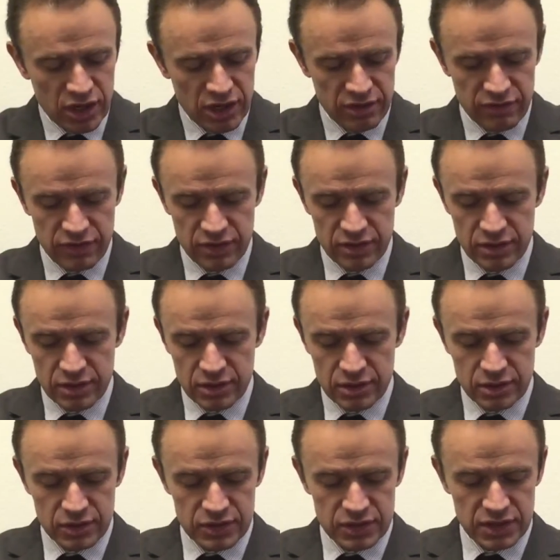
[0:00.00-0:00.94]
have.
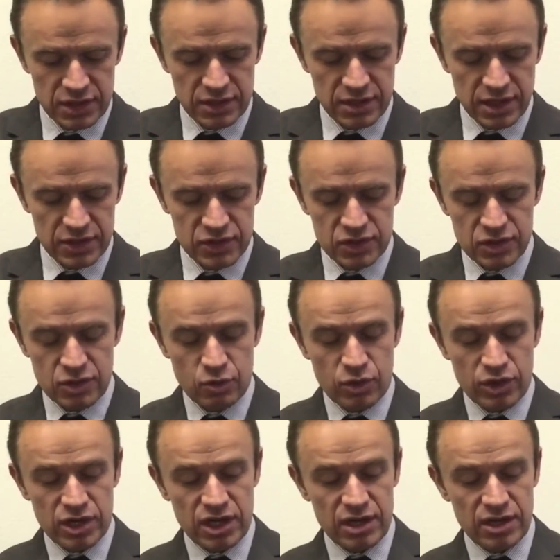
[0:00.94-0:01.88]
You see, that's the
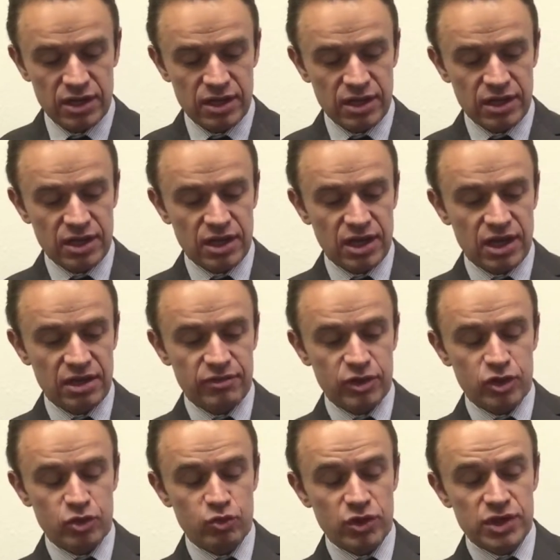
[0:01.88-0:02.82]
one I have
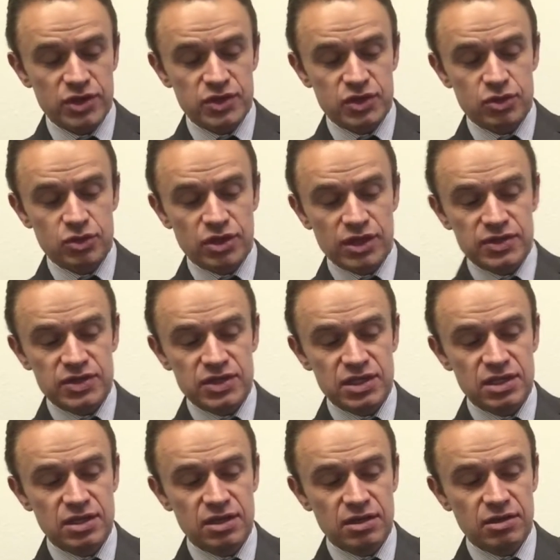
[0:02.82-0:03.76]
on the wrist. You can
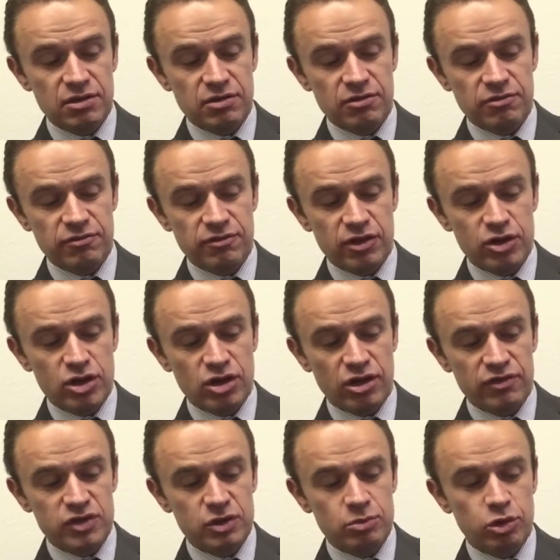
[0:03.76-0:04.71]
see, very
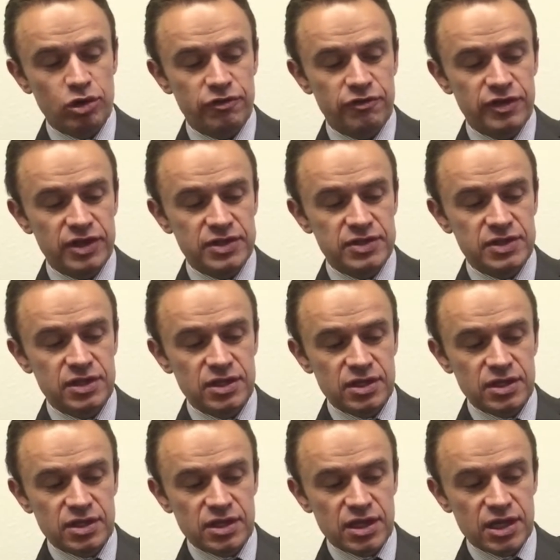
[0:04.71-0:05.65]
comfortable fit.
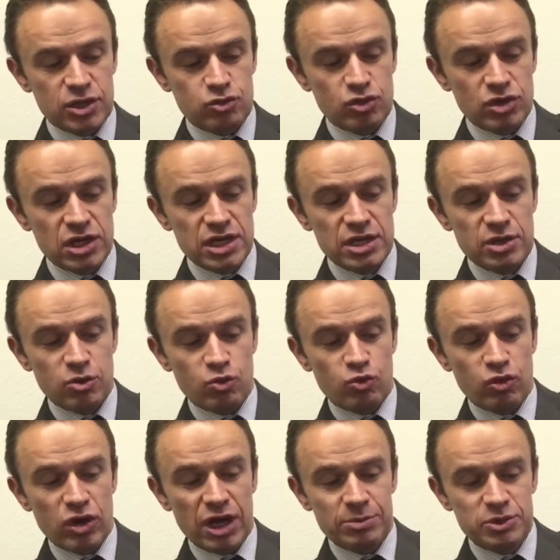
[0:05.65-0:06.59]
It really
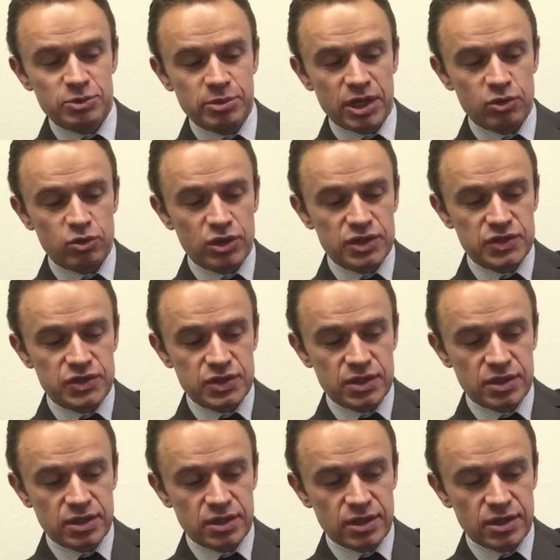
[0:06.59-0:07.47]
wraps my wrist